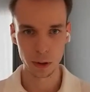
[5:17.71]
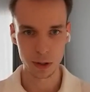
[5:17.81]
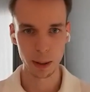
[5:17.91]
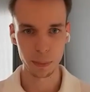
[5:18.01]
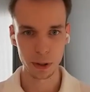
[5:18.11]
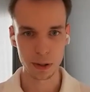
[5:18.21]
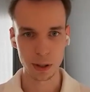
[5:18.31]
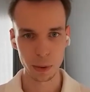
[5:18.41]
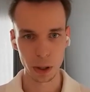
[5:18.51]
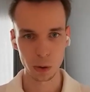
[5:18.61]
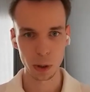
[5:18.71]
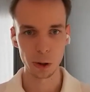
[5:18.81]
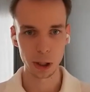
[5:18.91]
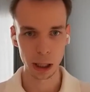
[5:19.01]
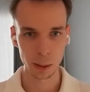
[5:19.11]
examples about the way
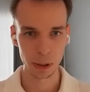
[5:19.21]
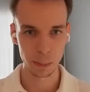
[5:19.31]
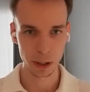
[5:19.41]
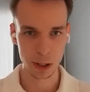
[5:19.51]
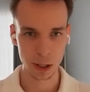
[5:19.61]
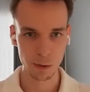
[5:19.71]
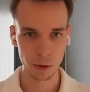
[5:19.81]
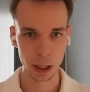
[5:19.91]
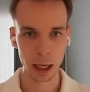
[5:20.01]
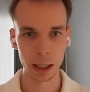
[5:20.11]
you can apply predictive AI,